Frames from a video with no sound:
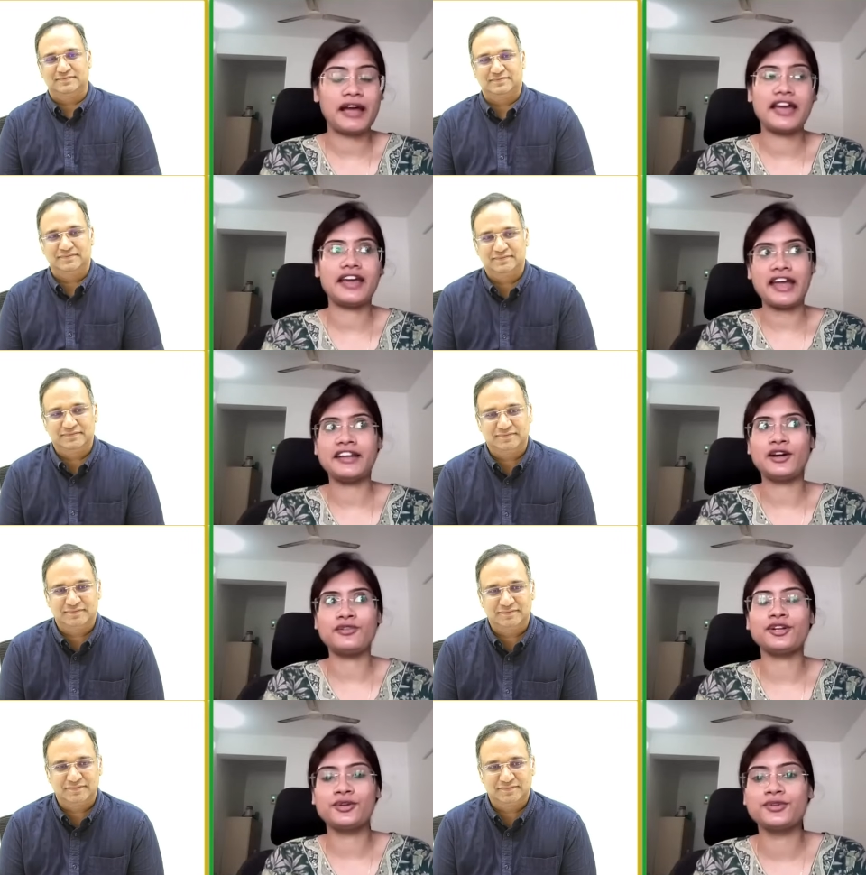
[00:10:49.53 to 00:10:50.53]
Speaker 1: I
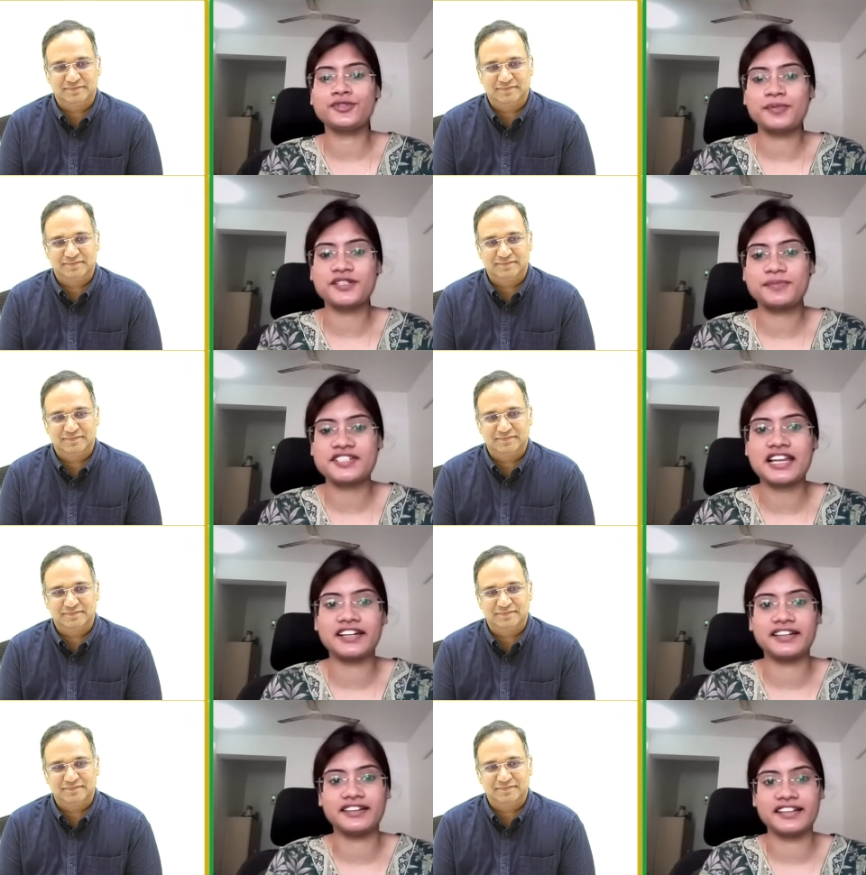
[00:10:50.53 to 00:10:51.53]
encountered two super
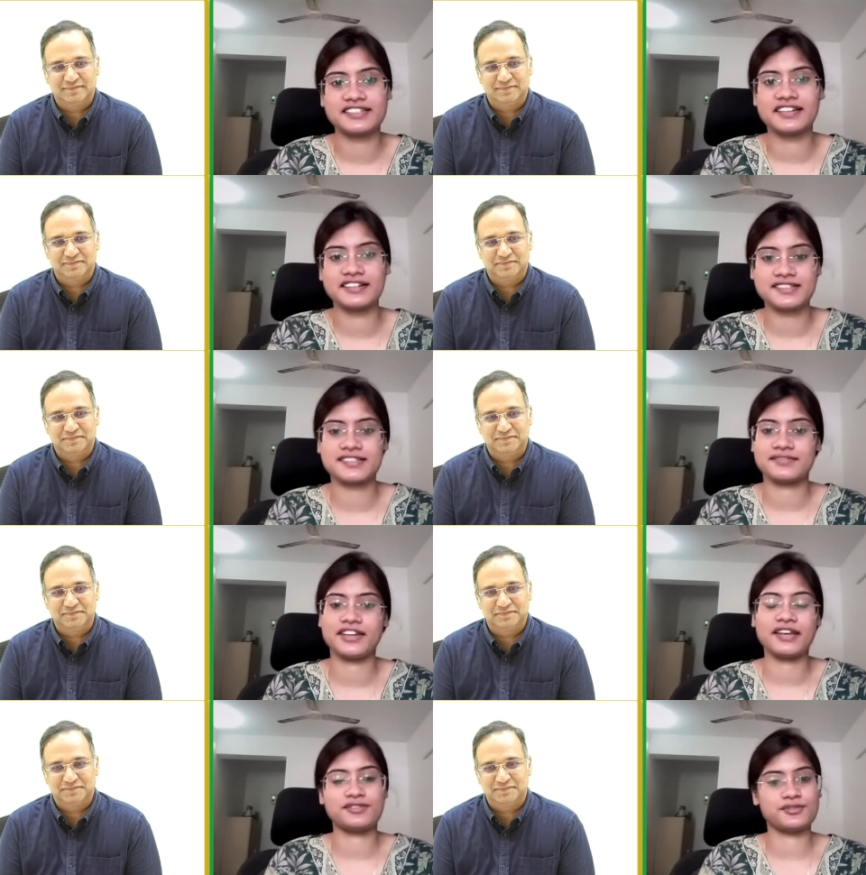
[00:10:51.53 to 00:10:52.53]
specialty residents when
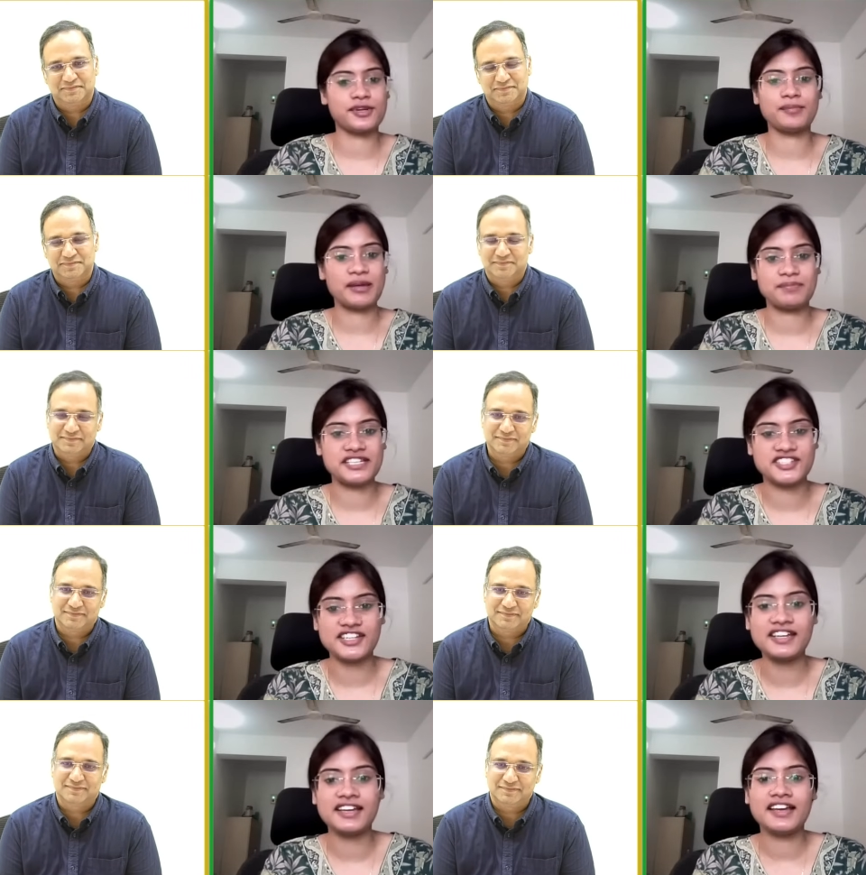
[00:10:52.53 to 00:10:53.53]
I was doing my
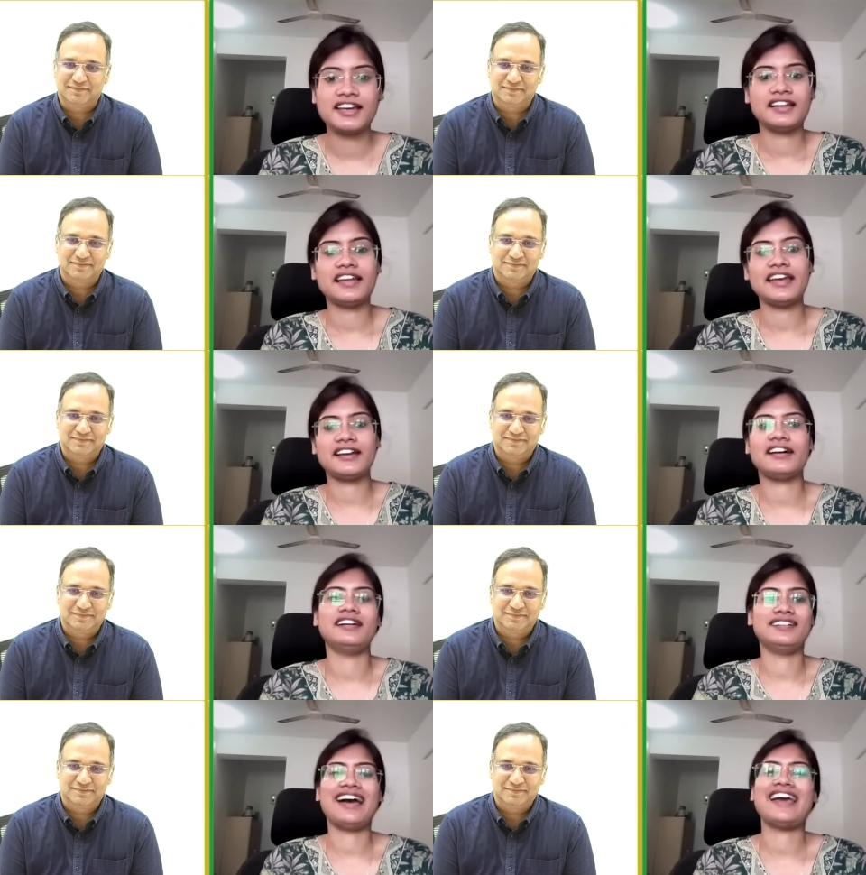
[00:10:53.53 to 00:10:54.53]
PG, like
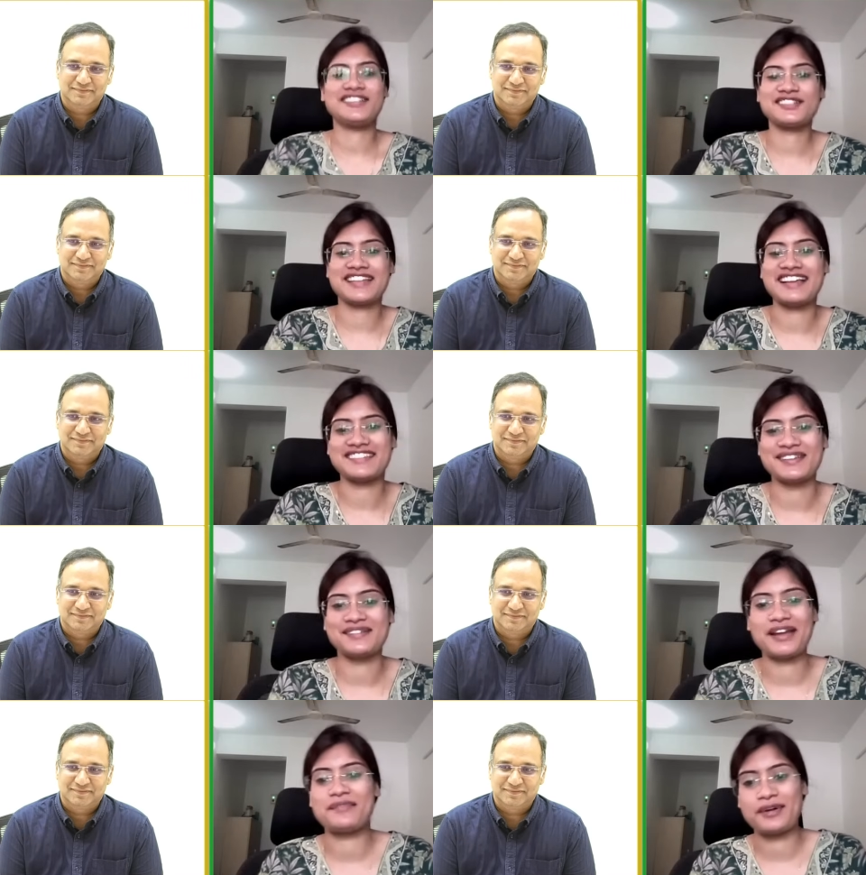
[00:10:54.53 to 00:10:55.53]
uh, i just asked them
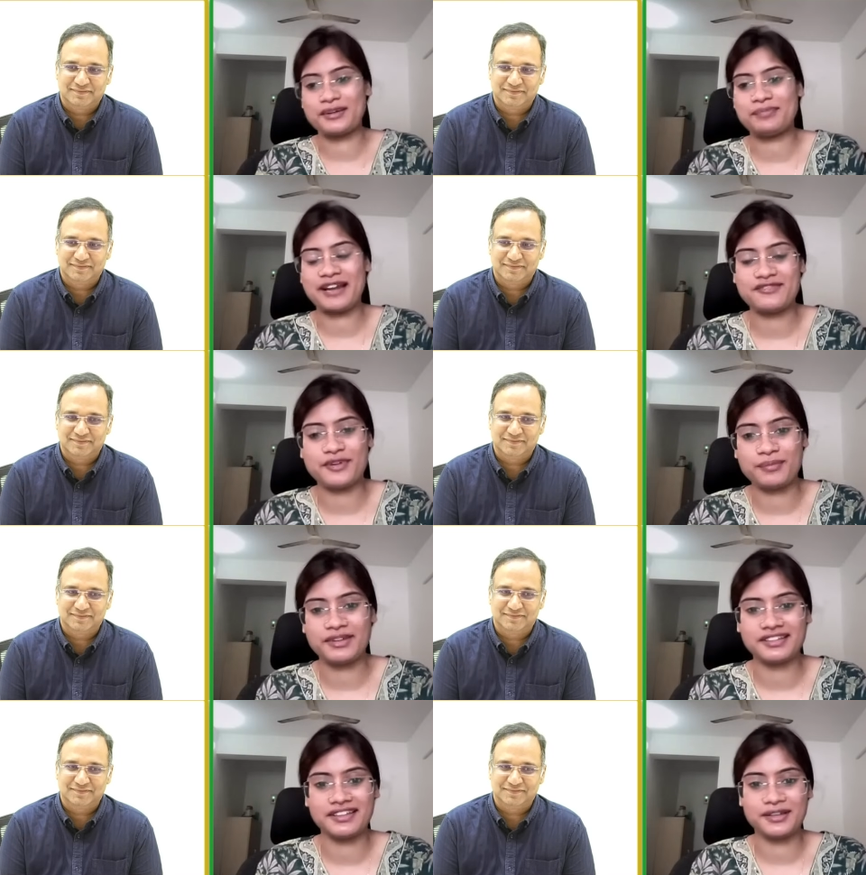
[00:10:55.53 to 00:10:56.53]
like what platform
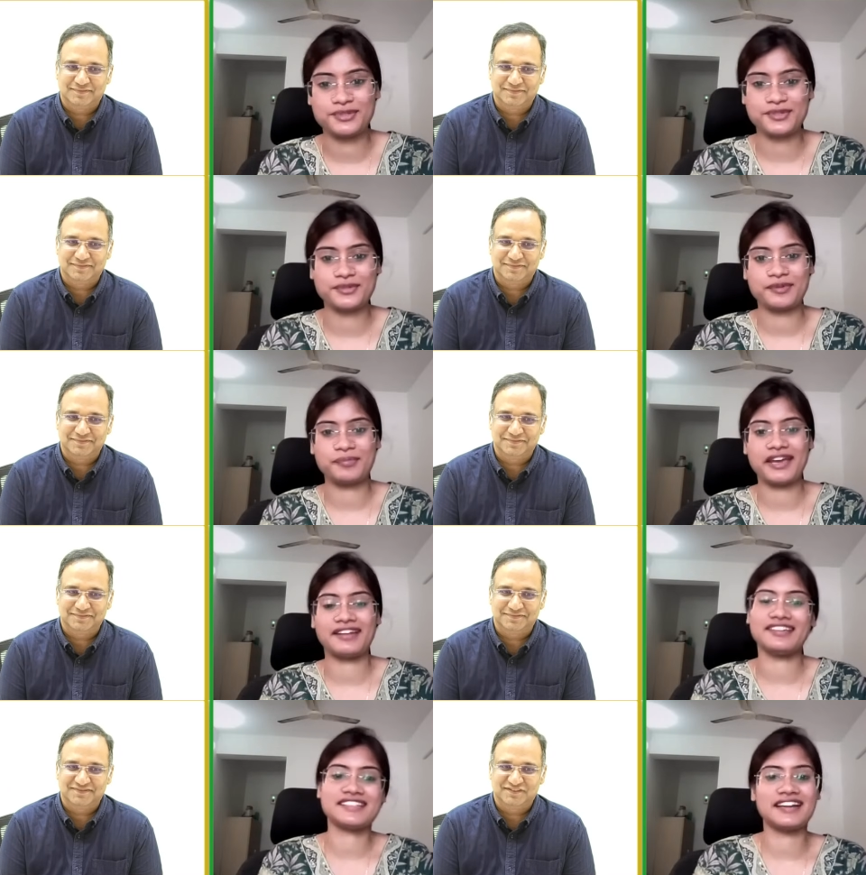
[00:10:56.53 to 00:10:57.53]
did they use to prepare
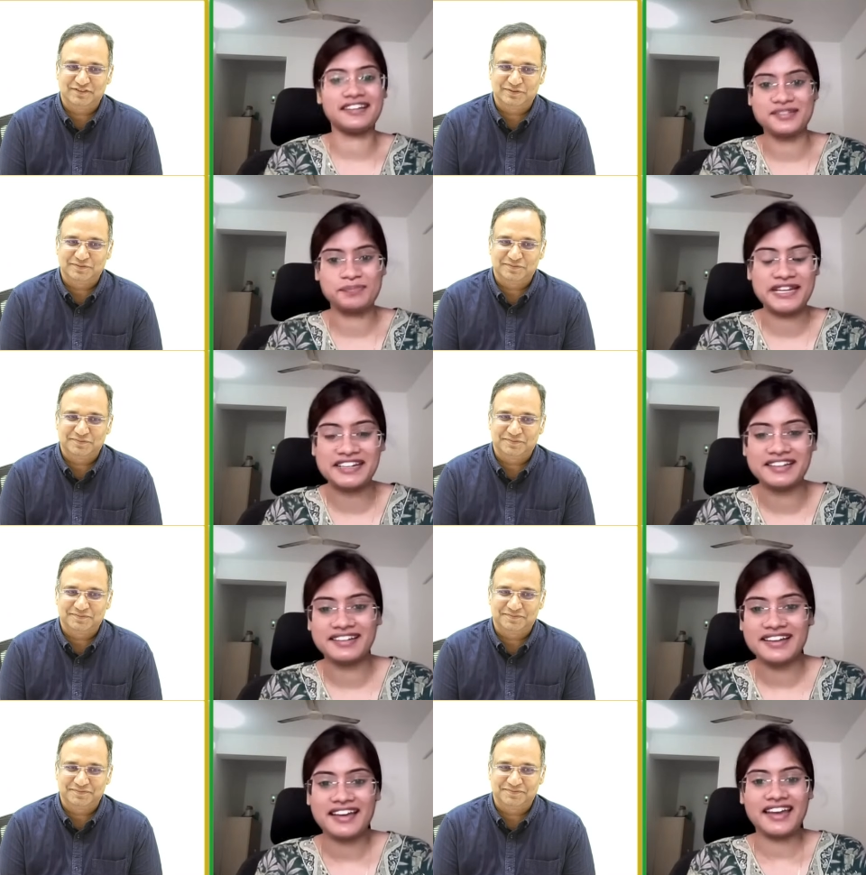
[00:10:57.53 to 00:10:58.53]
they said speed
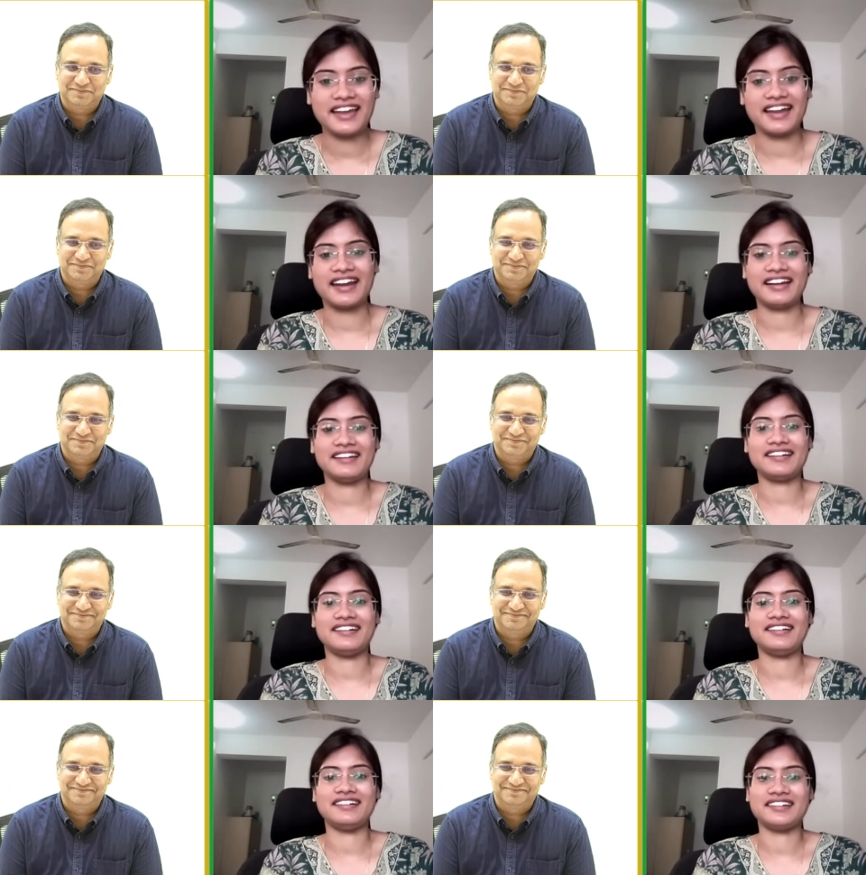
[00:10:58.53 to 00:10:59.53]
and
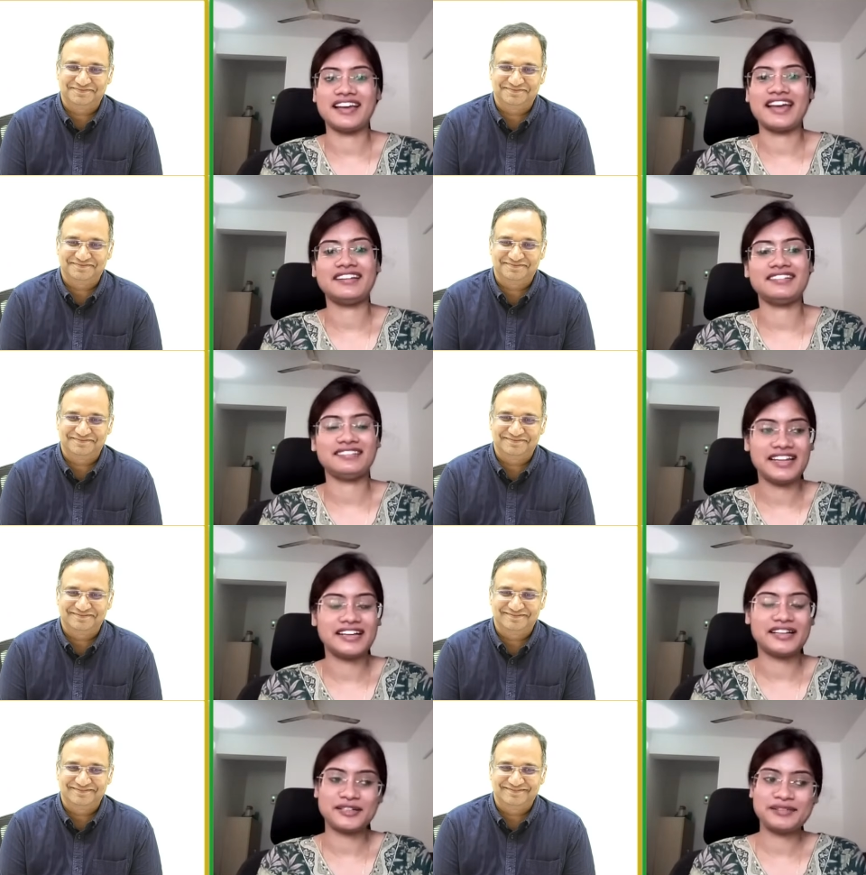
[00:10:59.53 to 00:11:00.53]
uh, and uh,